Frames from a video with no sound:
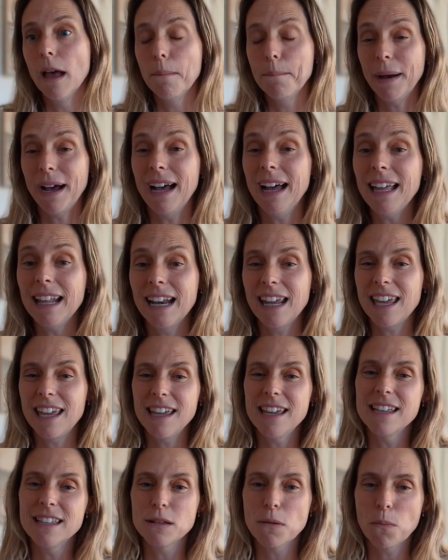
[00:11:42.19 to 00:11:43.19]
But
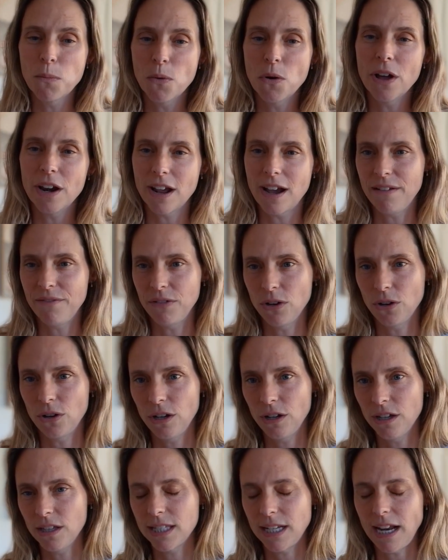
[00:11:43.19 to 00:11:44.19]
here's what I've
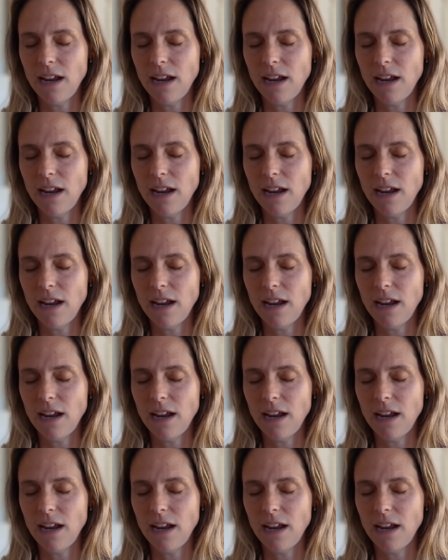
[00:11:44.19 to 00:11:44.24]
noticed.